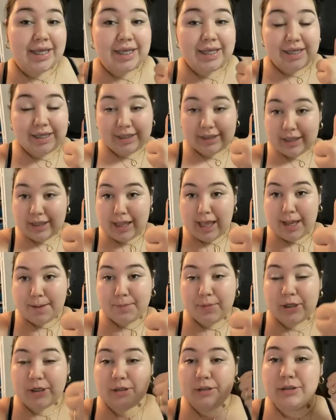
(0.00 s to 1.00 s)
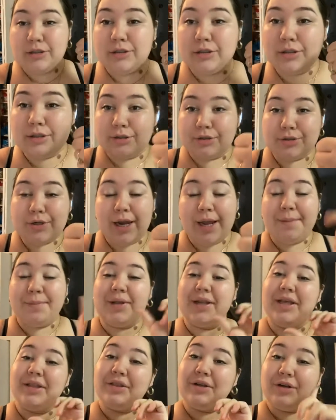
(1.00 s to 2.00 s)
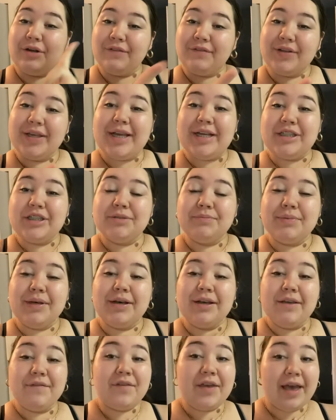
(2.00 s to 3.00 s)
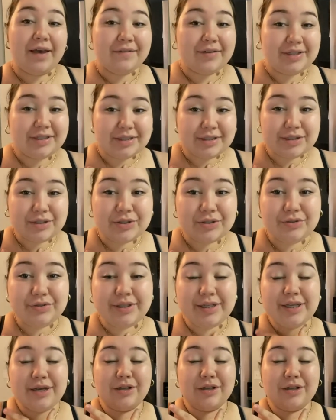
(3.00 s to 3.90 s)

hit the like button, subscribe, and hit the notification bell if you haven't done so already.